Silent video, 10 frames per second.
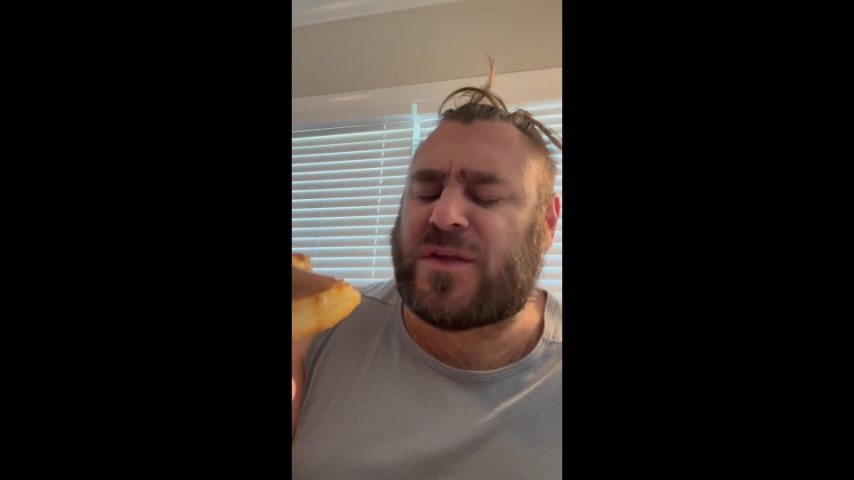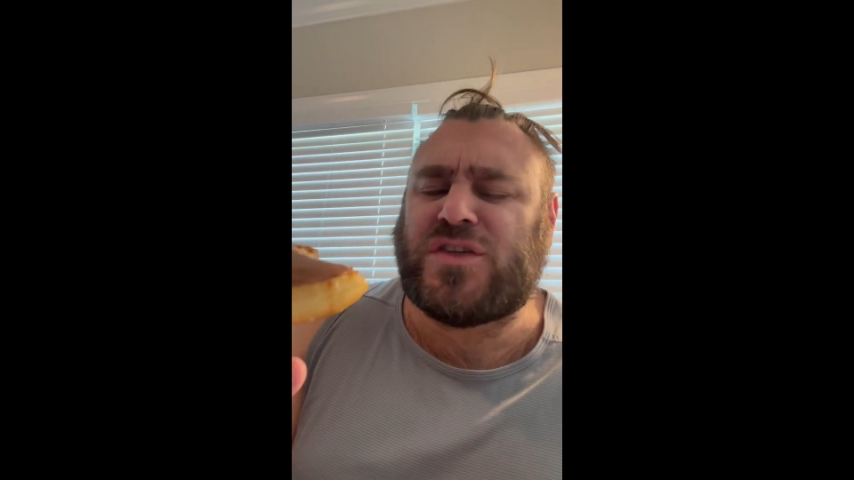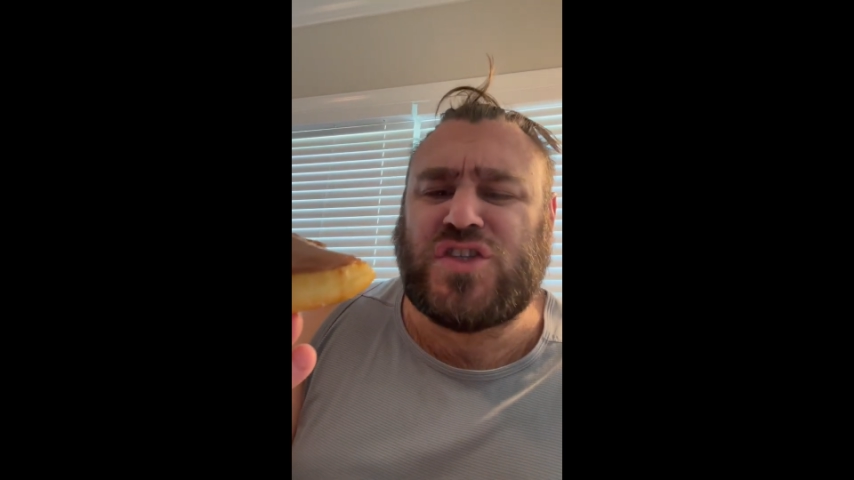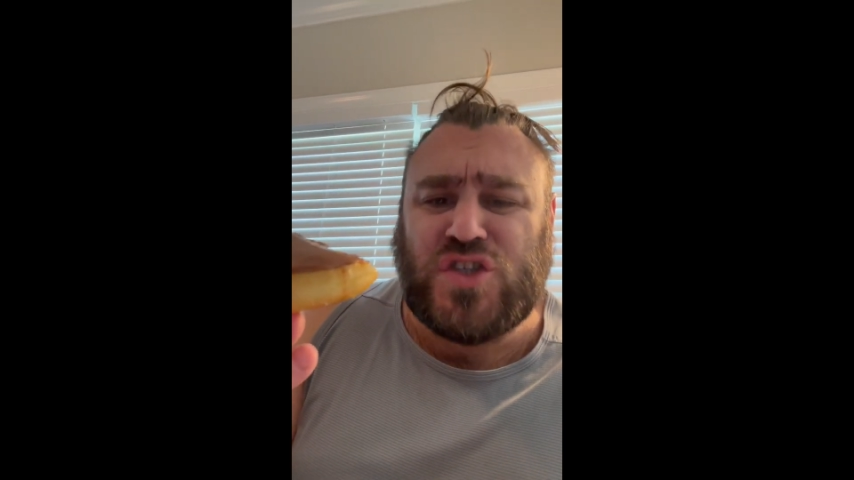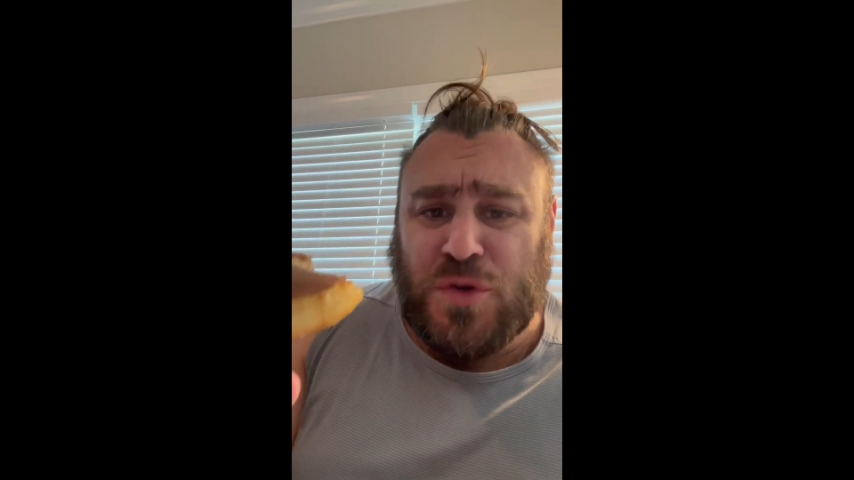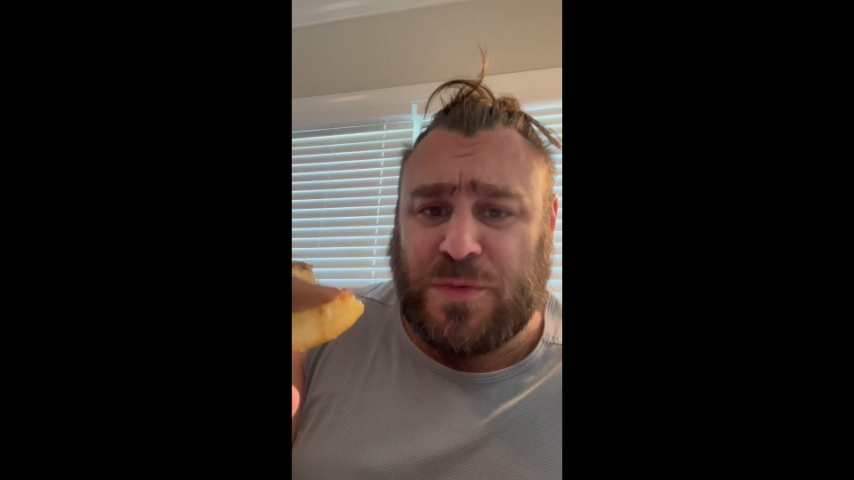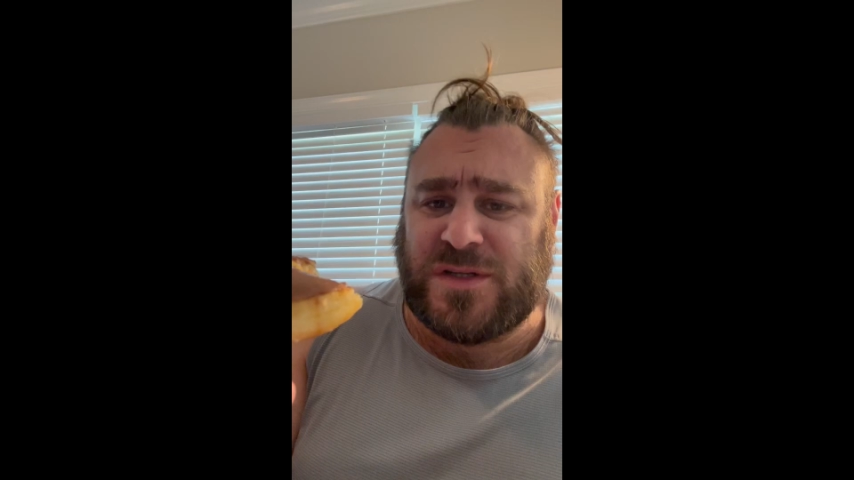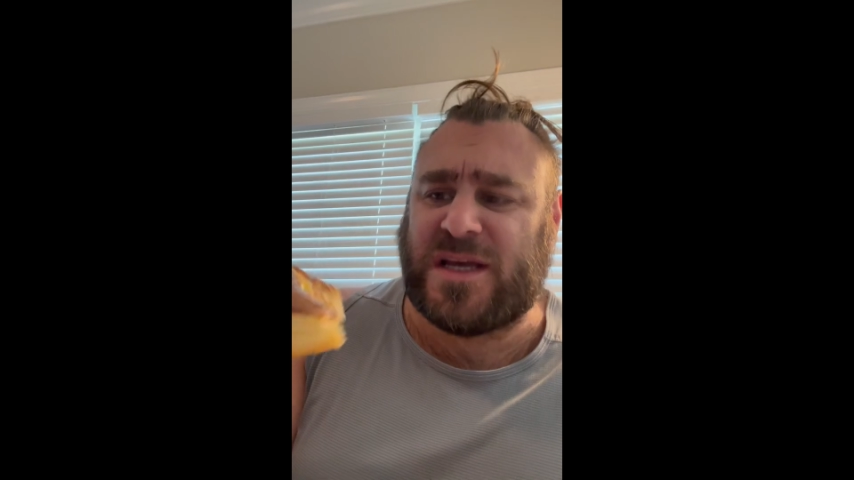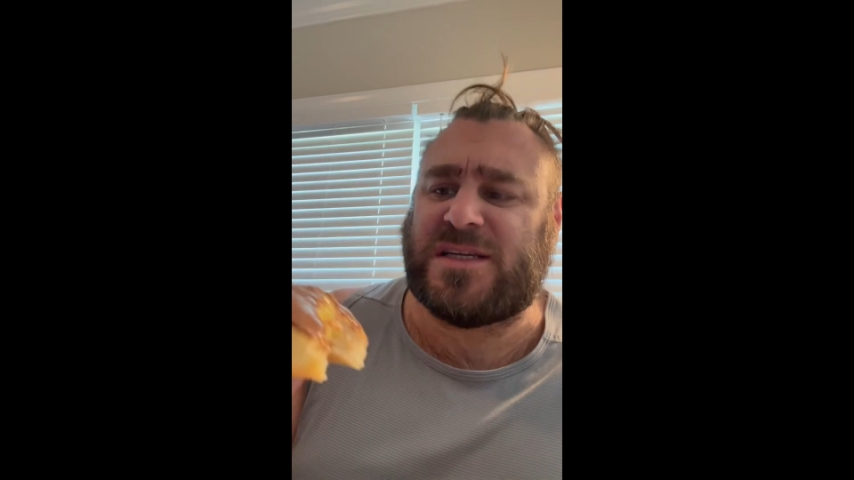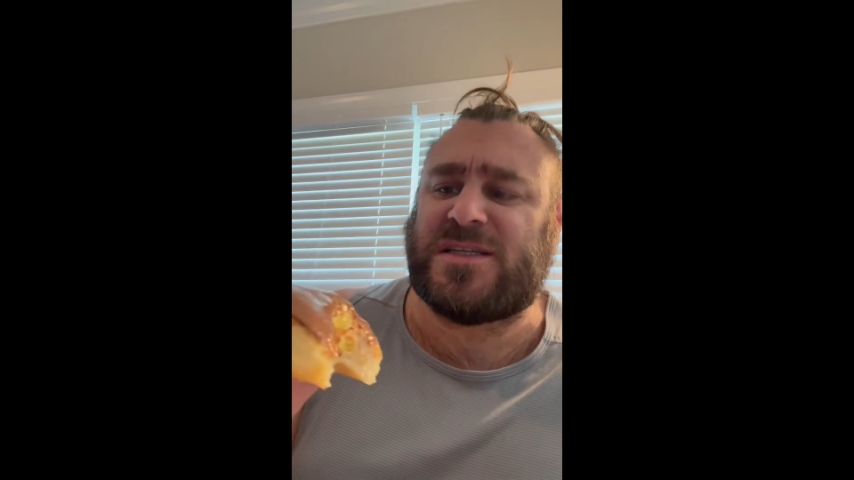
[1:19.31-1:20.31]
super
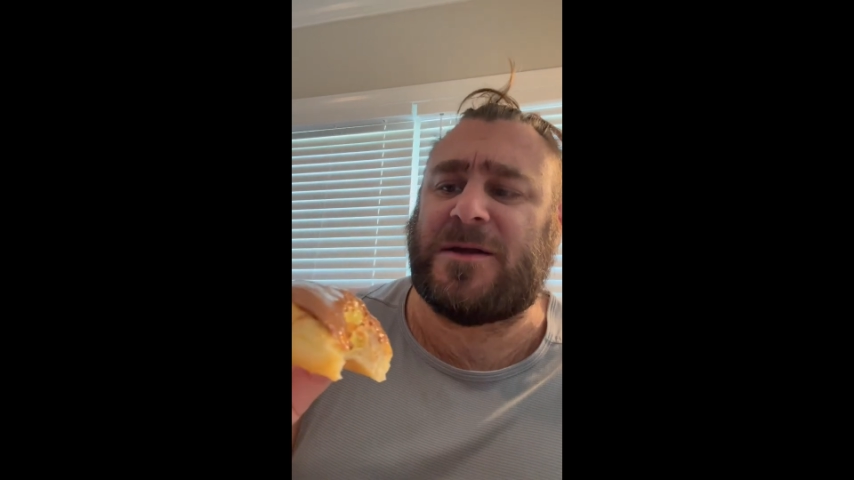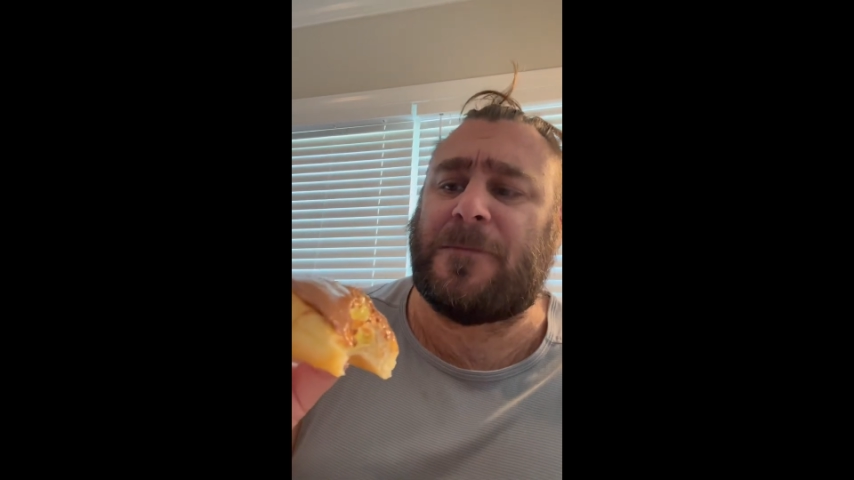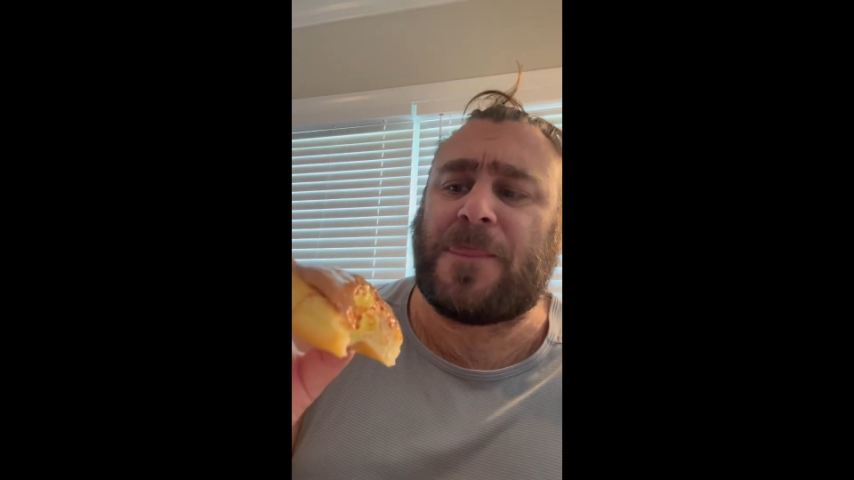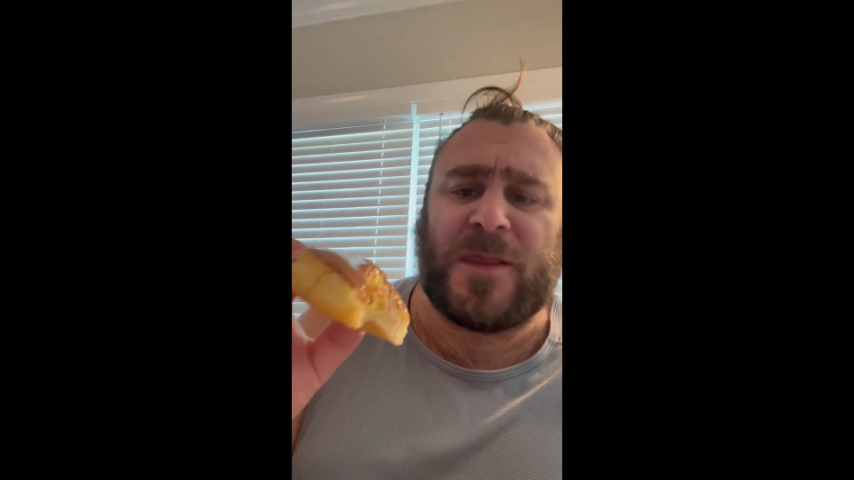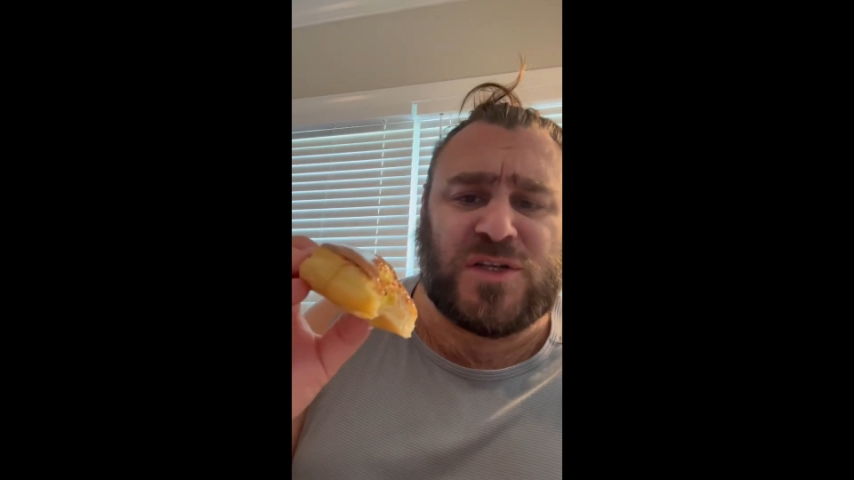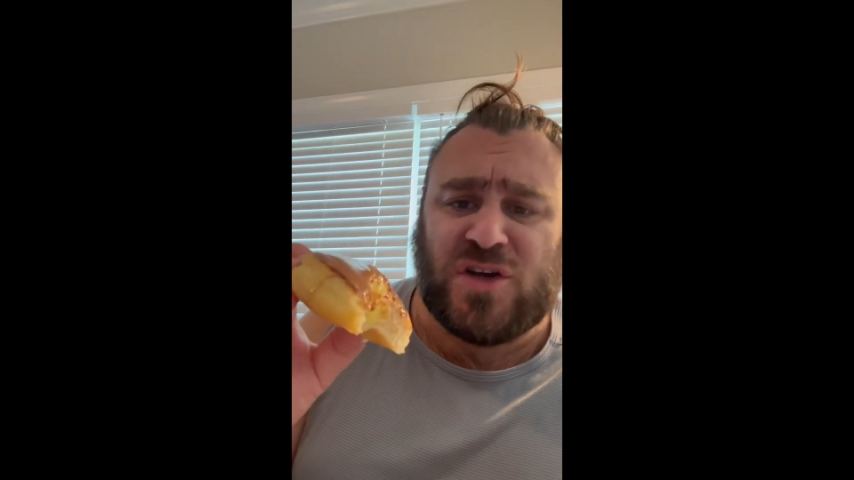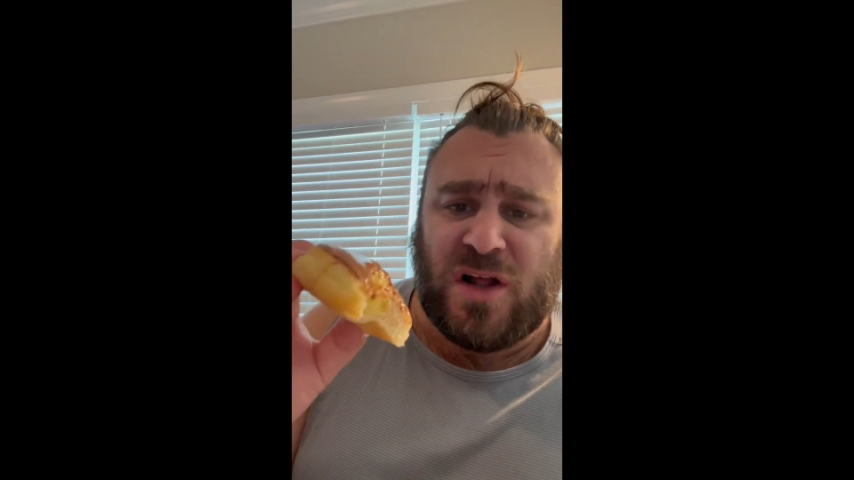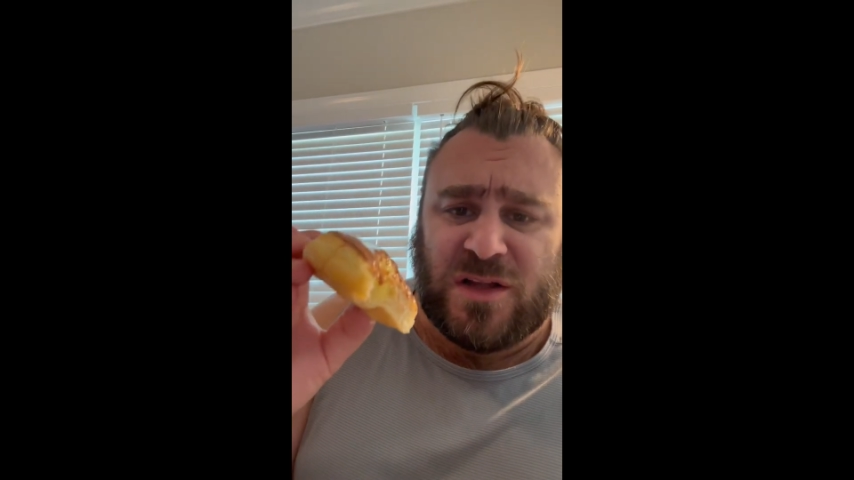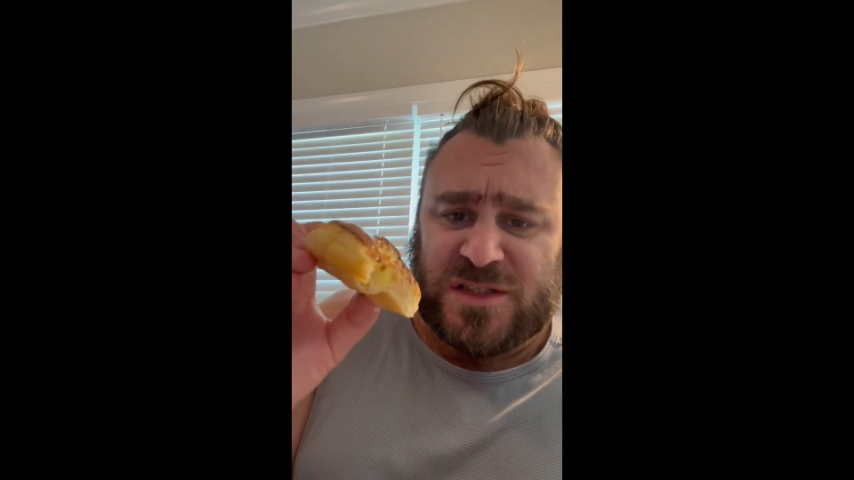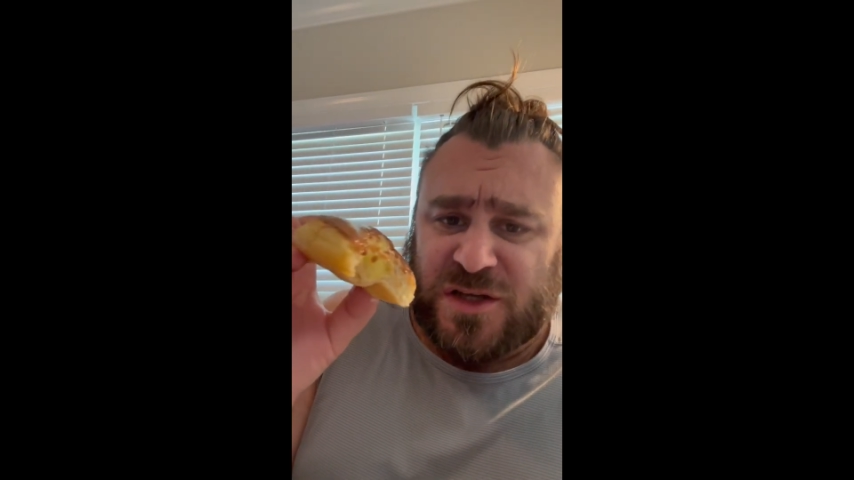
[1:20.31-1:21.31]
tasty. The
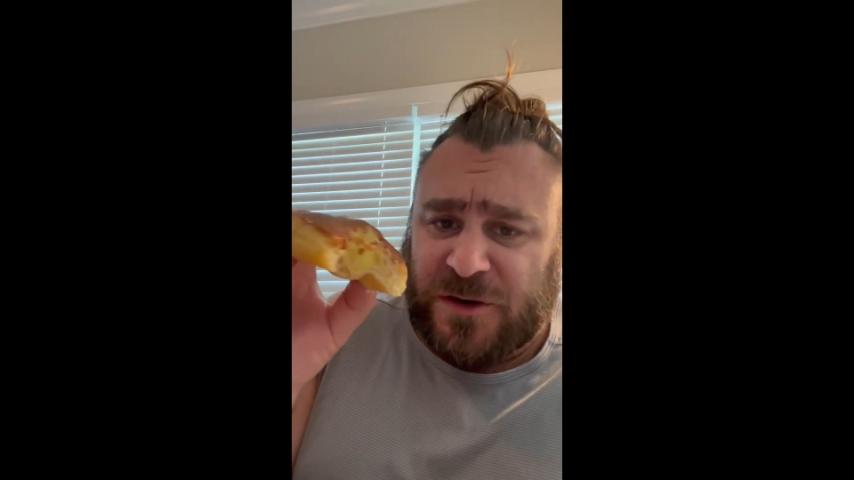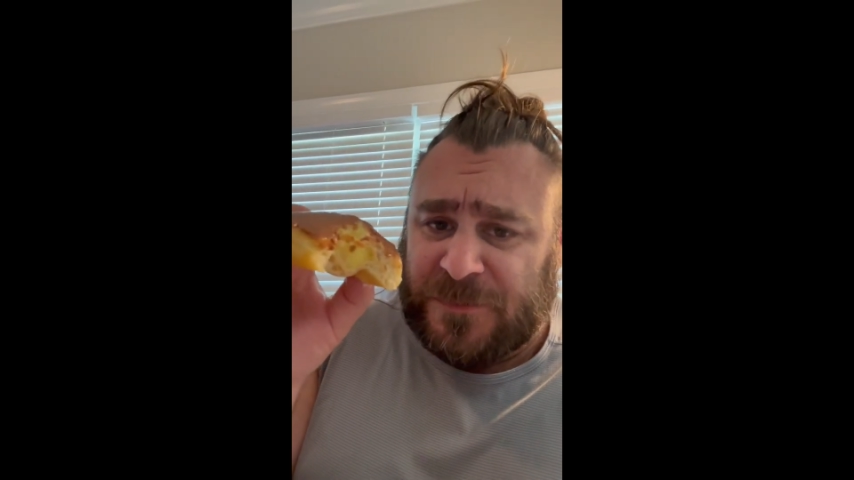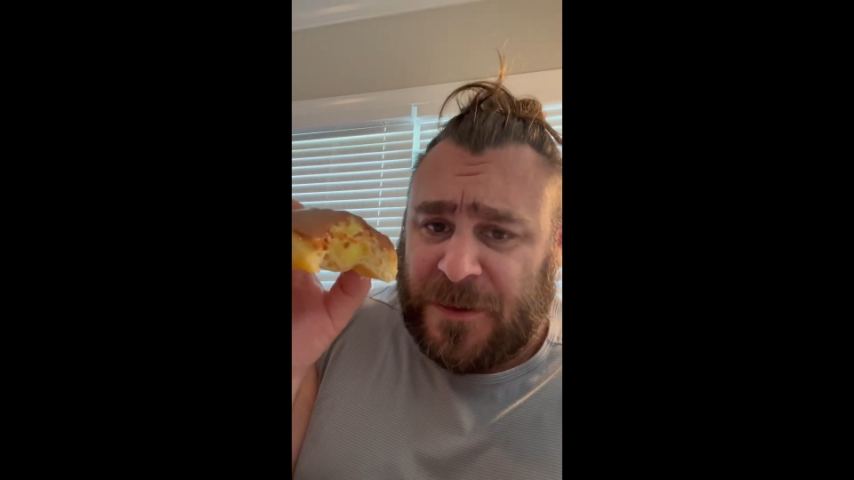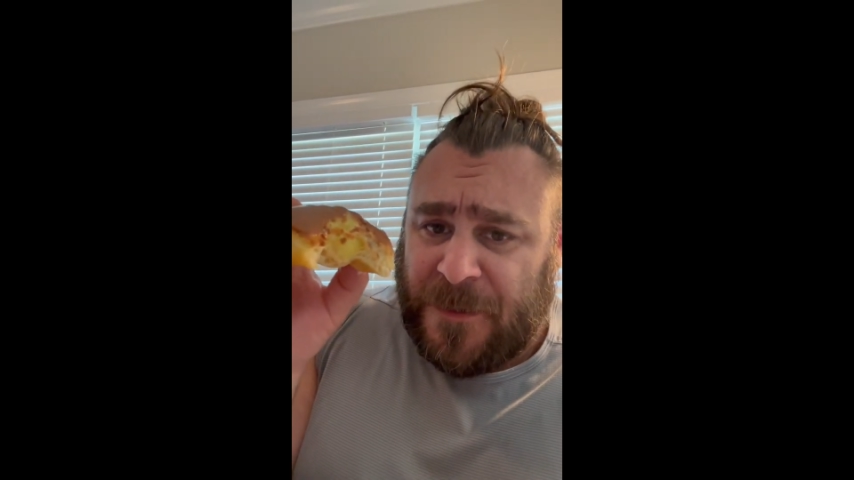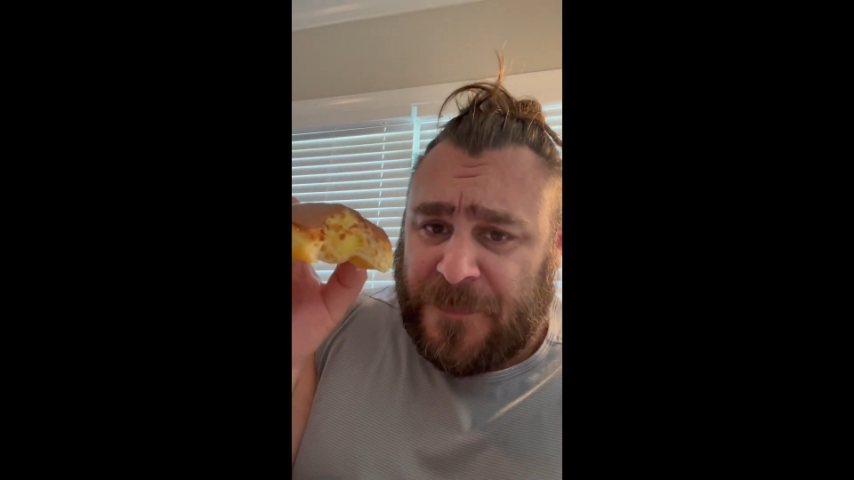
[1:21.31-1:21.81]
chocolate's good.